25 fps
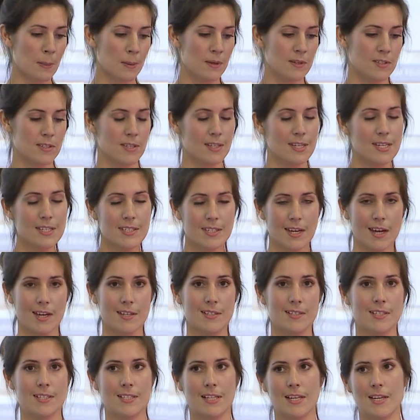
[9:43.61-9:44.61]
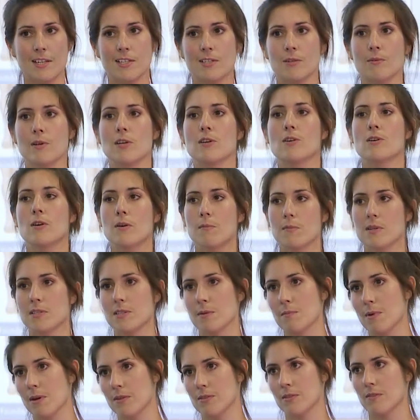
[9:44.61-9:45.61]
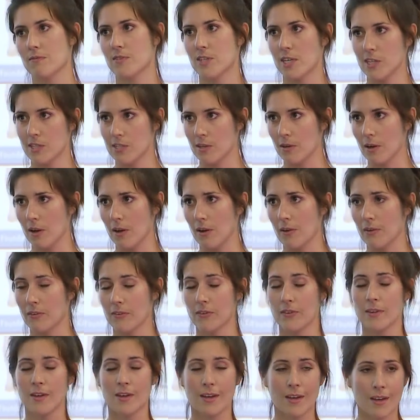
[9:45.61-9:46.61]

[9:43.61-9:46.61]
So these cases lead to enormous amounts of tissue loss.